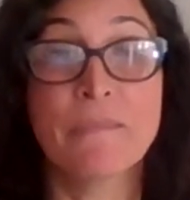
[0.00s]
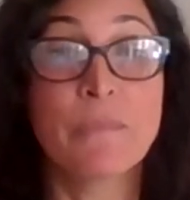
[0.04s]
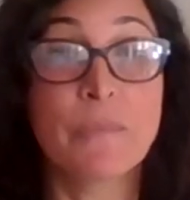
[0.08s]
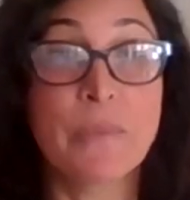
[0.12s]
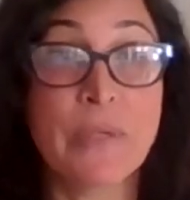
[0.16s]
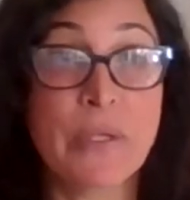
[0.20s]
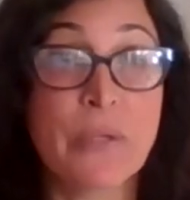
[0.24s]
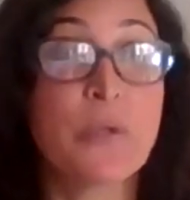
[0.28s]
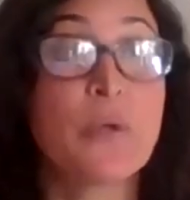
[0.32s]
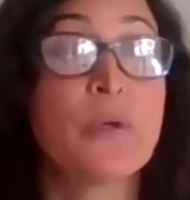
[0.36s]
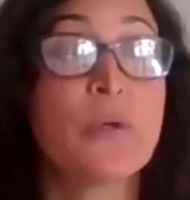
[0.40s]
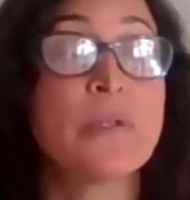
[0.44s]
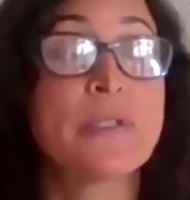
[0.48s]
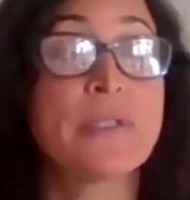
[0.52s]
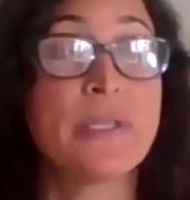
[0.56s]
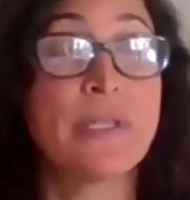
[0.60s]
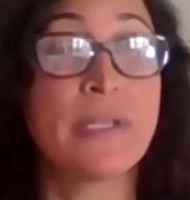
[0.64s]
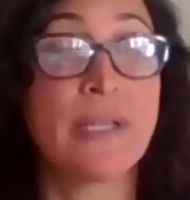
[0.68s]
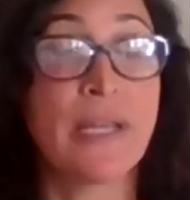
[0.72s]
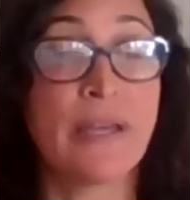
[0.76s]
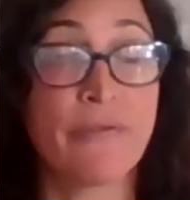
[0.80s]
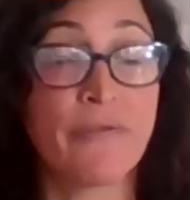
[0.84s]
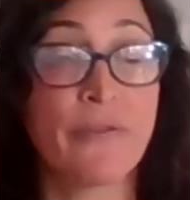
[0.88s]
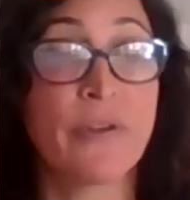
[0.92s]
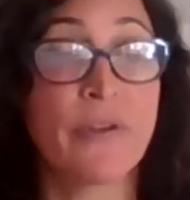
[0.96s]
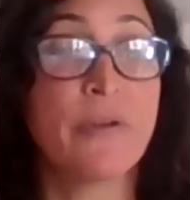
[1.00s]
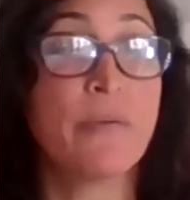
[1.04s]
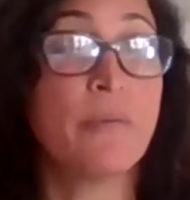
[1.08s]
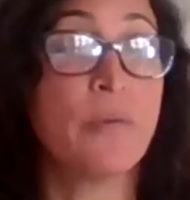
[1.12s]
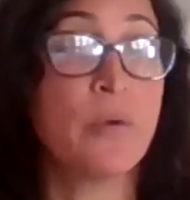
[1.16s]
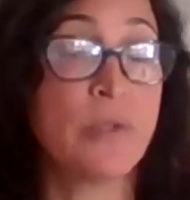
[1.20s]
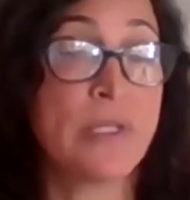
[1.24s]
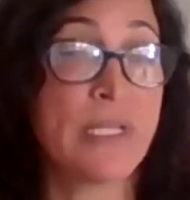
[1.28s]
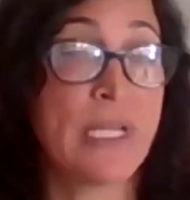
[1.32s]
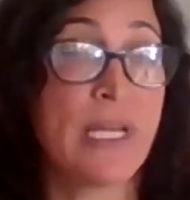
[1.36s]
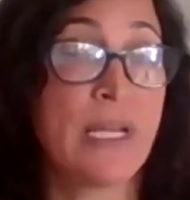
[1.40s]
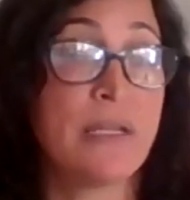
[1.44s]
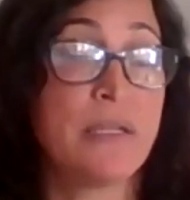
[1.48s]
Because in Africa,
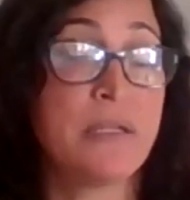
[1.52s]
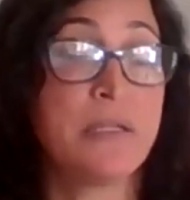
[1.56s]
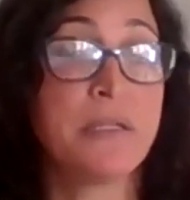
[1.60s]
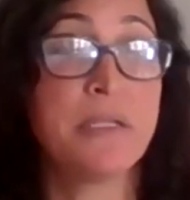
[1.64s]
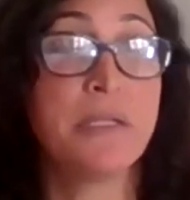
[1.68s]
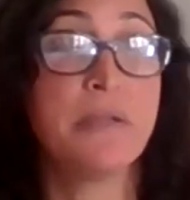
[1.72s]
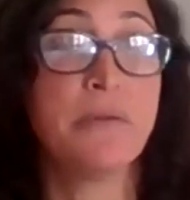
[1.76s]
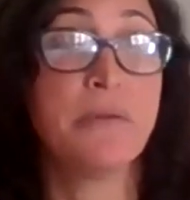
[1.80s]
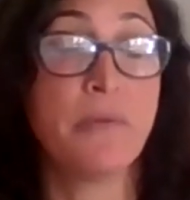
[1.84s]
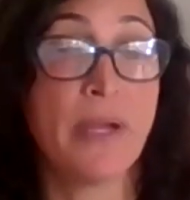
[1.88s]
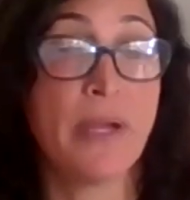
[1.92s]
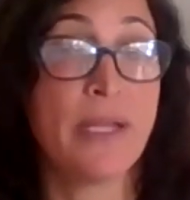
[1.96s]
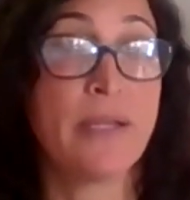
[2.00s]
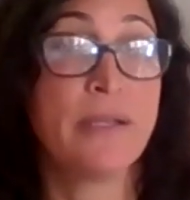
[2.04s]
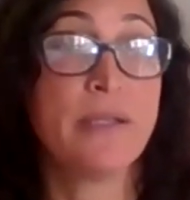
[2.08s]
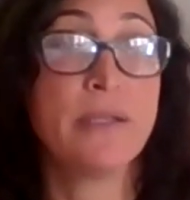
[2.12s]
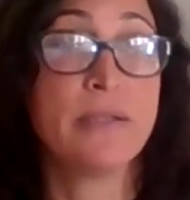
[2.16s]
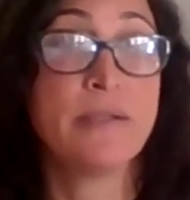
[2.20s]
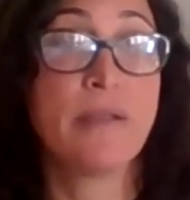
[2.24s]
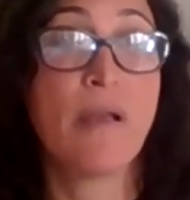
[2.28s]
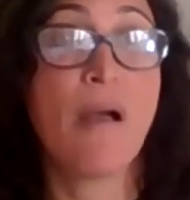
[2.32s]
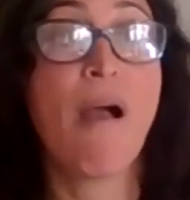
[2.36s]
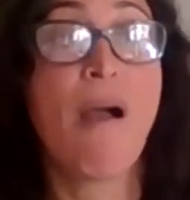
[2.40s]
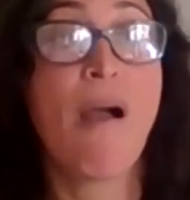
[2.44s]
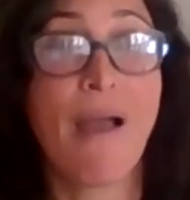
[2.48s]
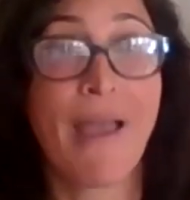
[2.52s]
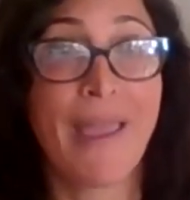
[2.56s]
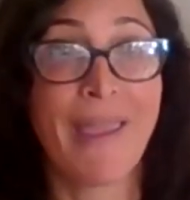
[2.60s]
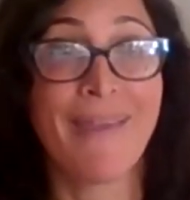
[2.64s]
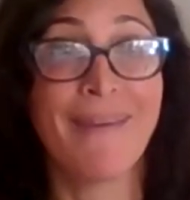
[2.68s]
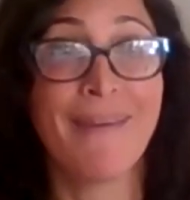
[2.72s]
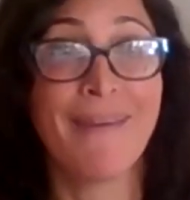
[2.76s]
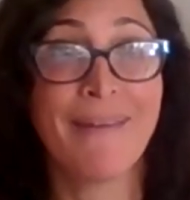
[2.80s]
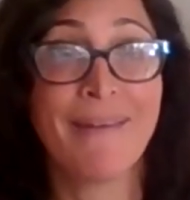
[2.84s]
mortality rate is high.